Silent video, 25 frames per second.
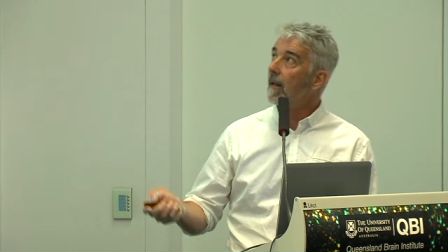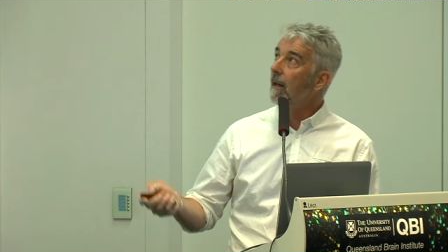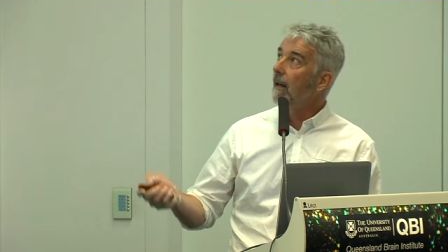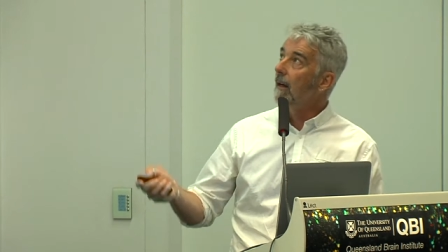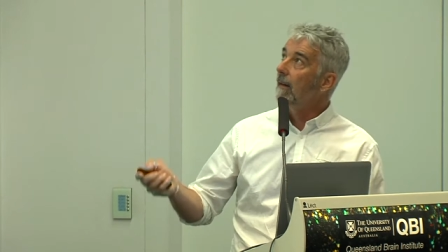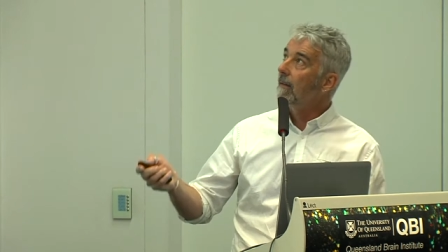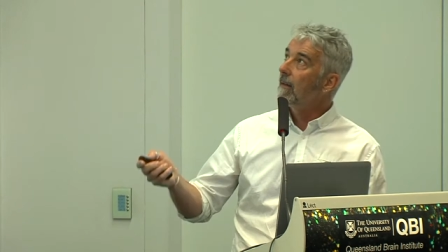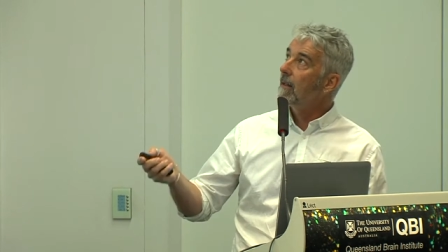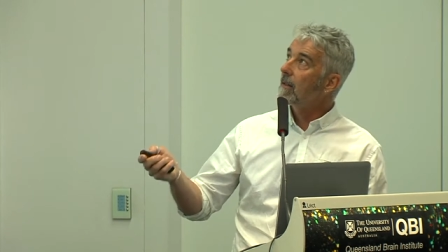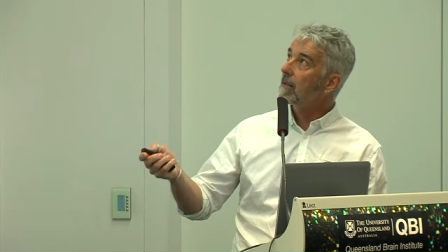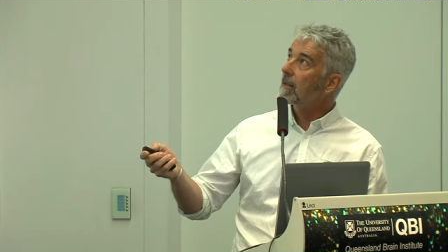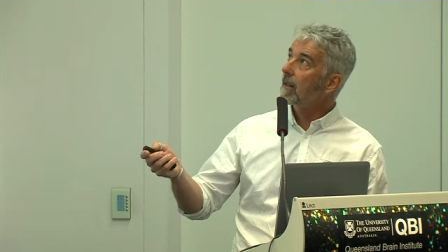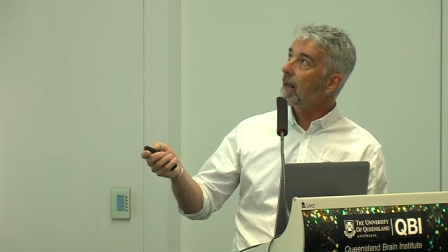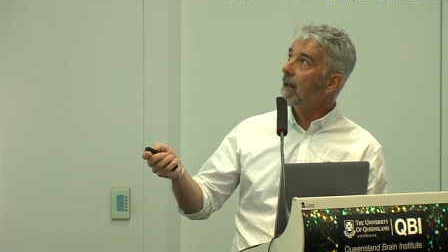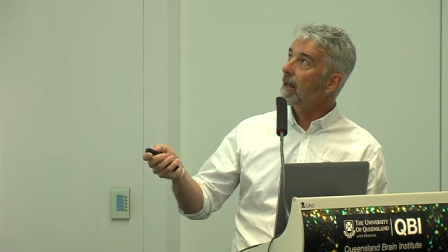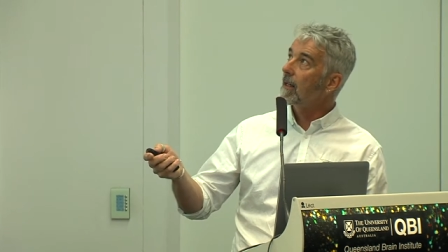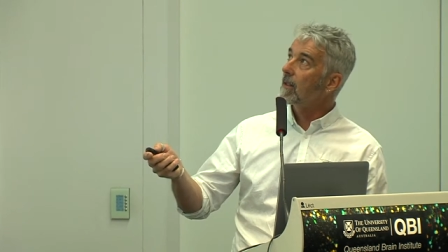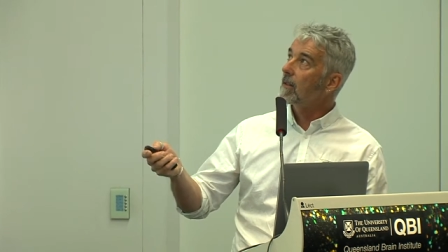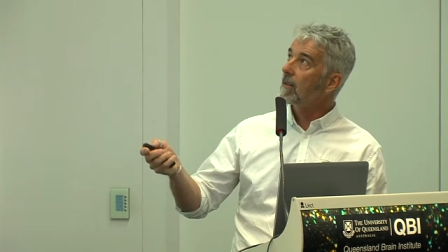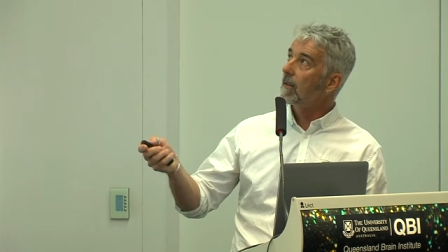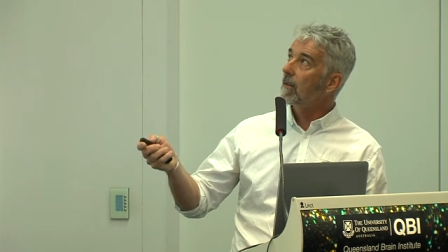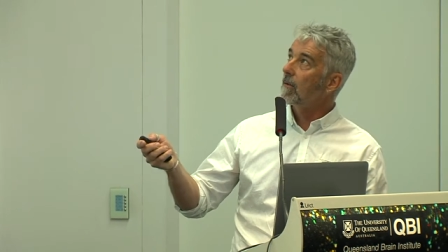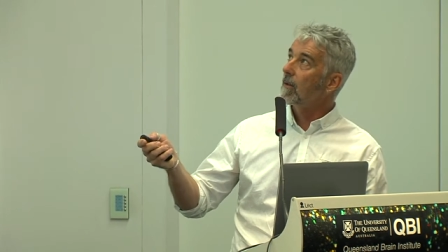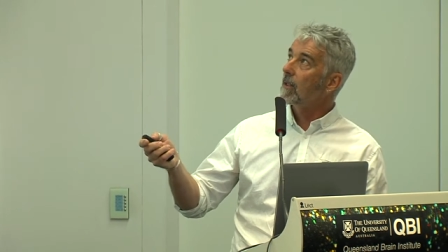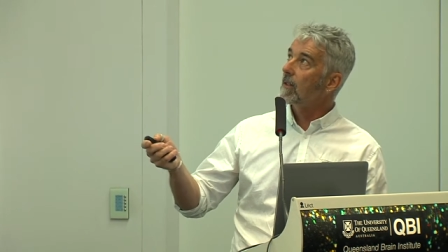In this
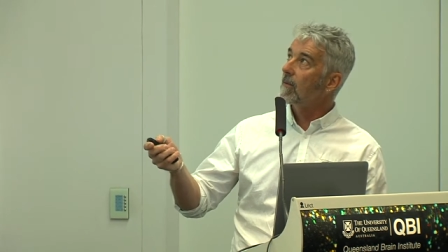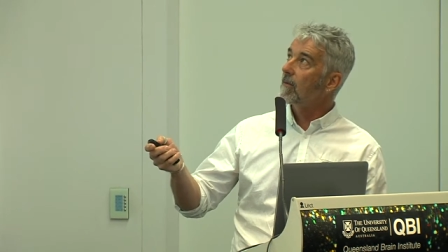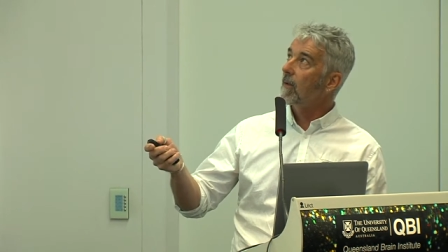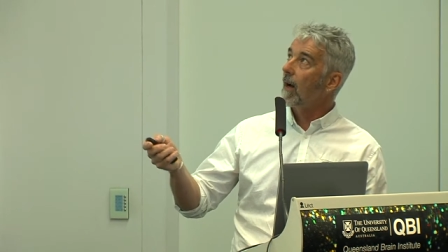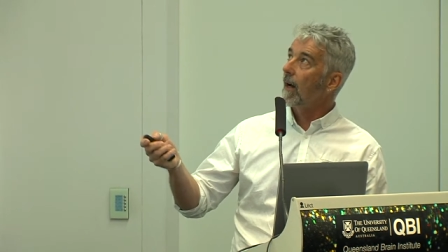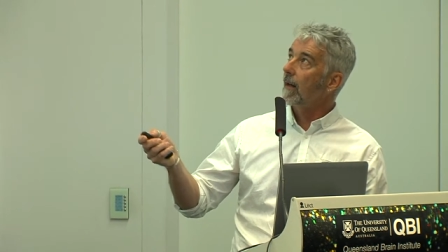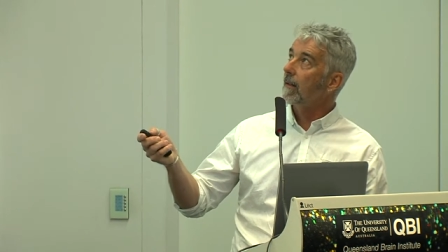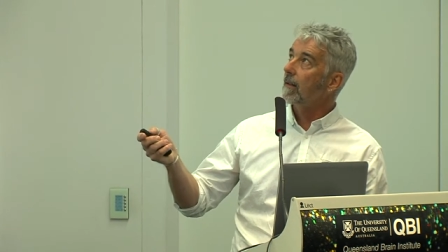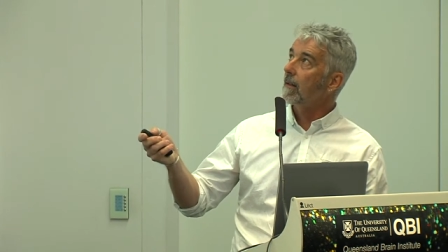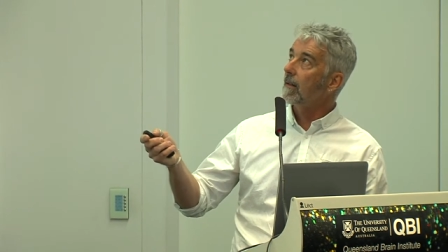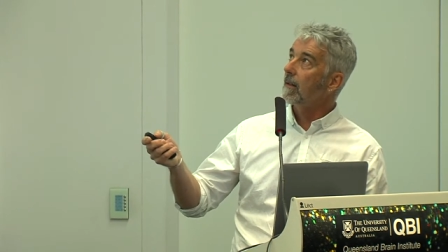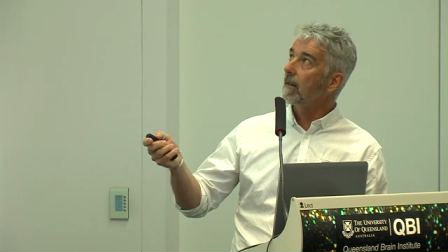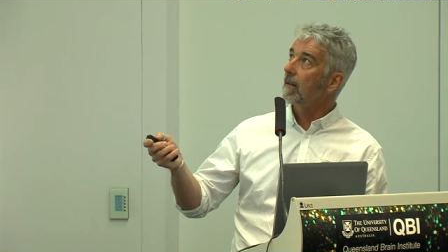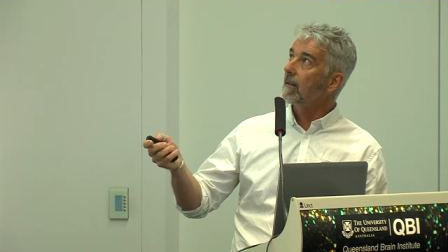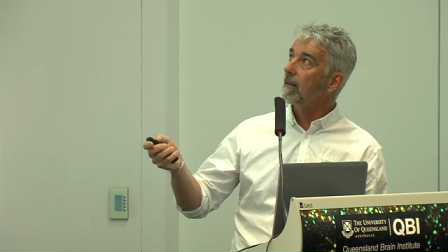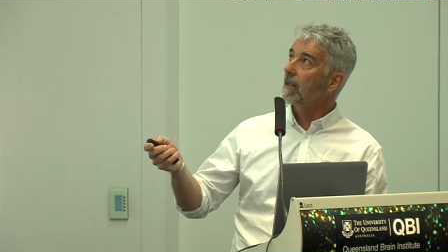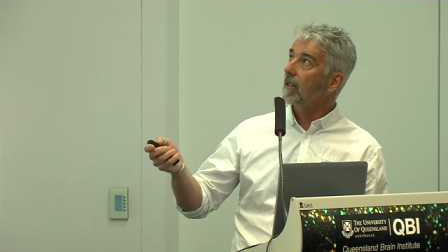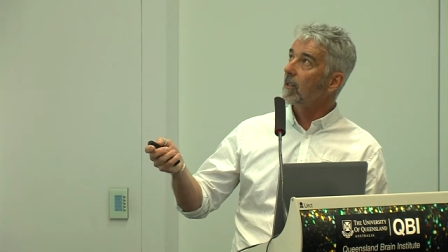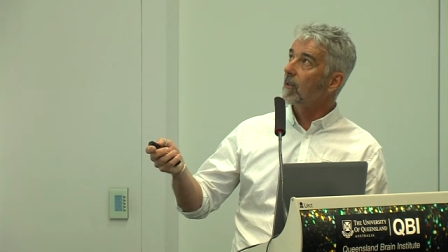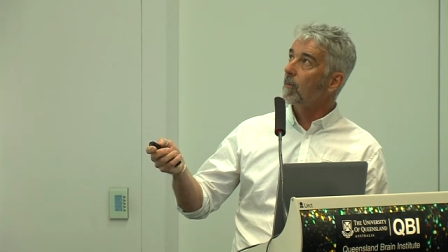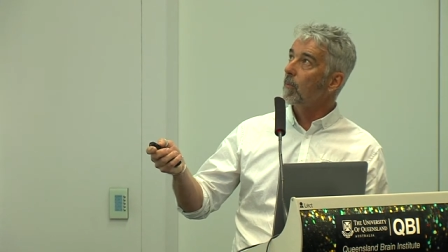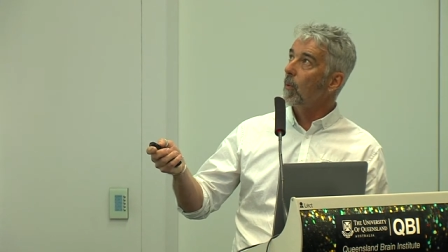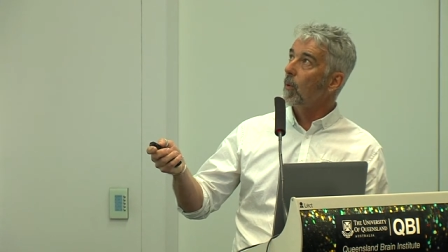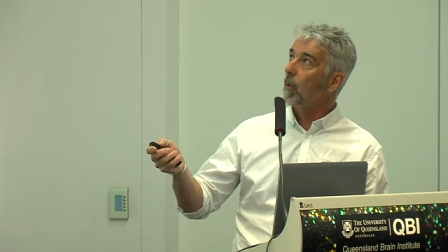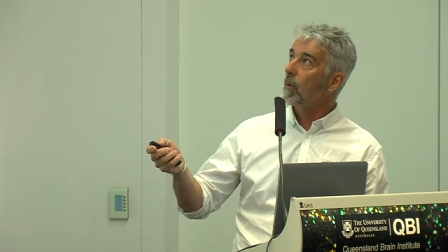case, the risk factor is
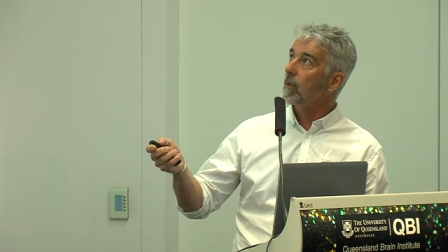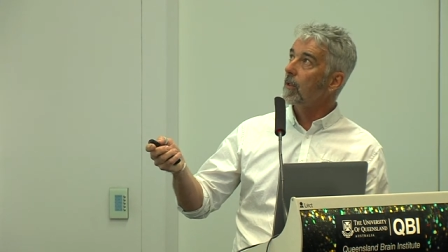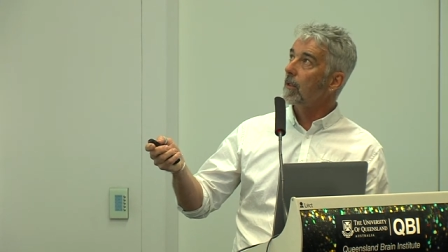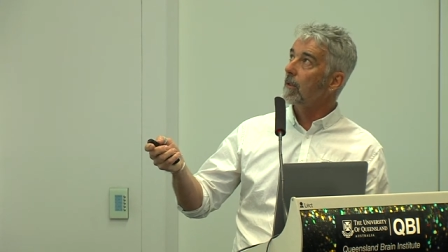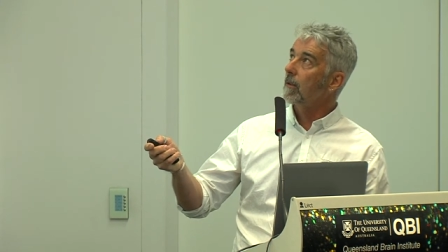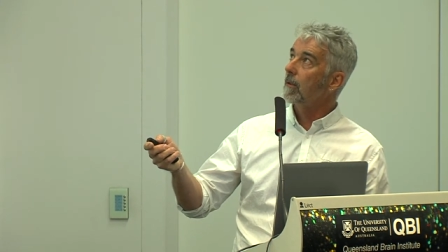exposure